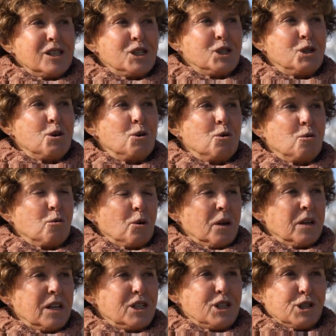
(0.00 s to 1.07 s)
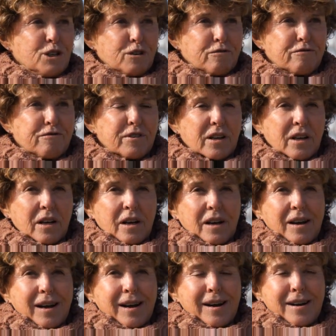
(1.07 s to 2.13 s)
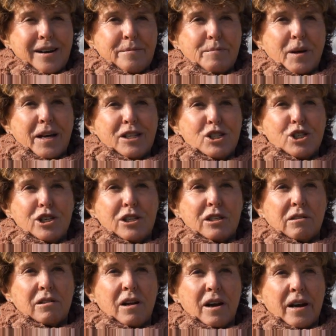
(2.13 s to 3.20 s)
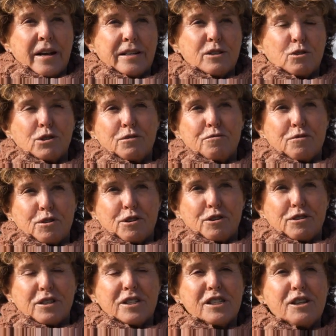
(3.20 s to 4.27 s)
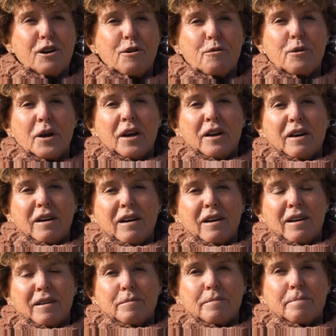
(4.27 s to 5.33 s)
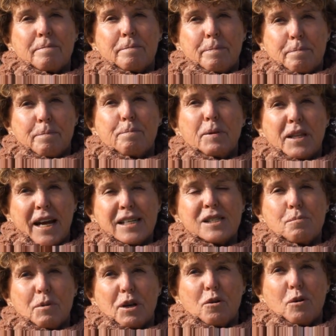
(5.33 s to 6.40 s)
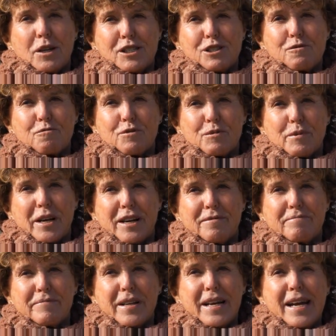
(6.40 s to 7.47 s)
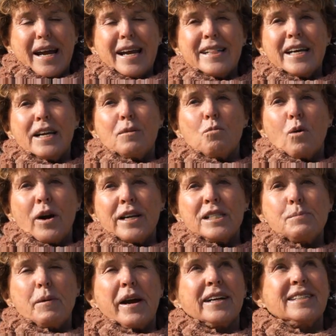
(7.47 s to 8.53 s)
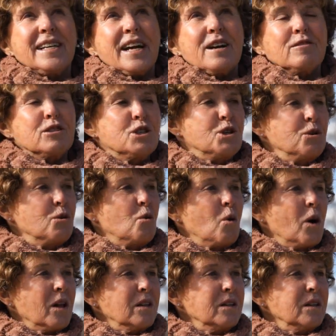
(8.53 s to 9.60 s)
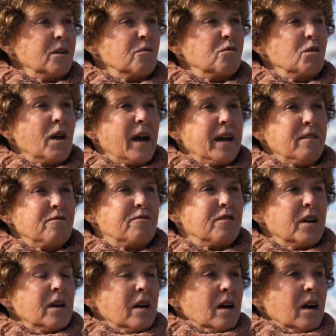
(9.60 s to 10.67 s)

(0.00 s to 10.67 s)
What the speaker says: zoo initiative, and she declined or deferred. So, but that's a big question for me. And then it winds back down to quality of life.